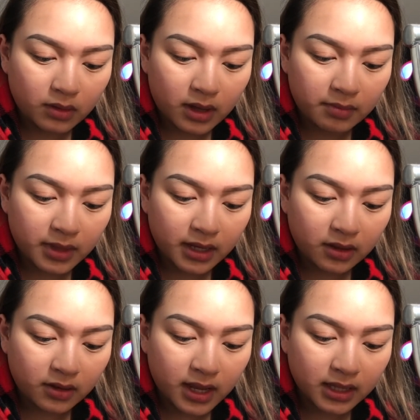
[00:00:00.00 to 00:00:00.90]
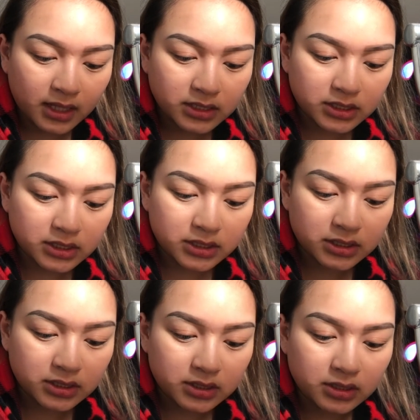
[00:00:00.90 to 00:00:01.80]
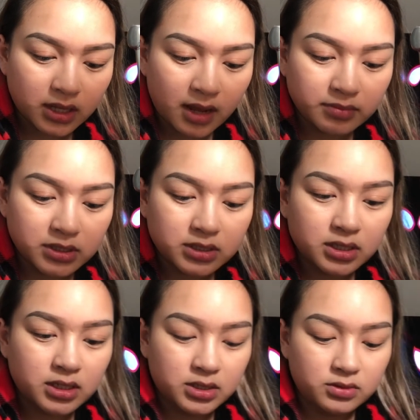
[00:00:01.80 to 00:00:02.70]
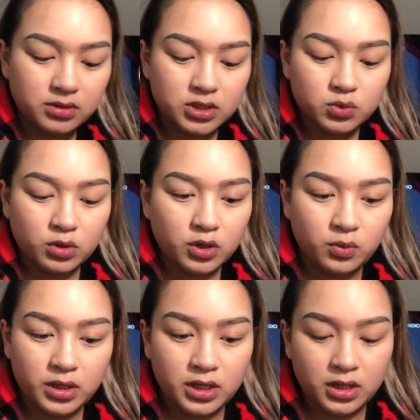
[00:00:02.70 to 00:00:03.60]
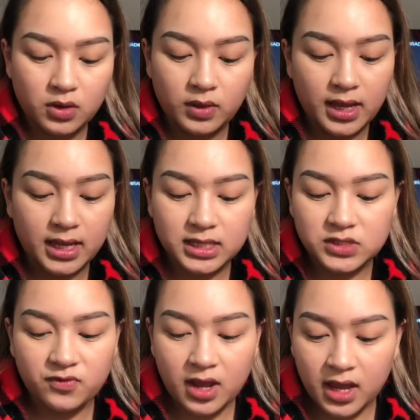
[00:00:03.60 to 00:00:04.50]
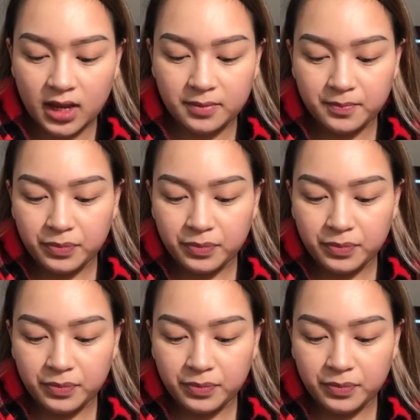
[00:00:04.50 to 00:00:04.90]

I'm like, okay, I'm just gonna do this work week, you know, like, it's fine.